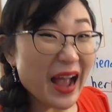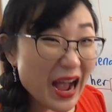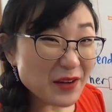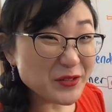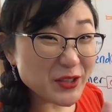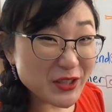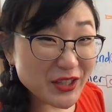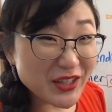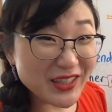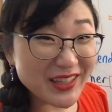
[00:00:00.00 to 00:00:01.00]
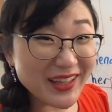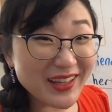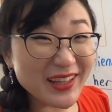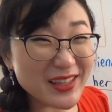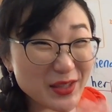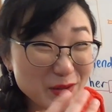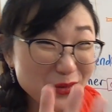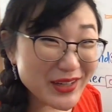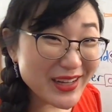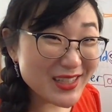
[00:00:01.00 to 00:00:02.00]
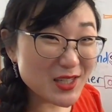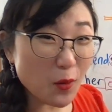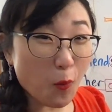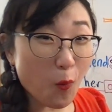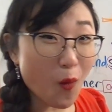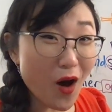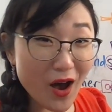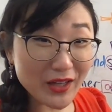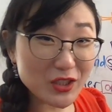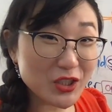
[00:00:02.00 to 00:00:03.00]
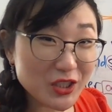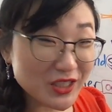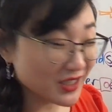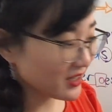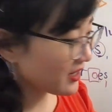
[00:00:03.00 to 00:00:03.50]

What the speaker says: After cooking, you need to wash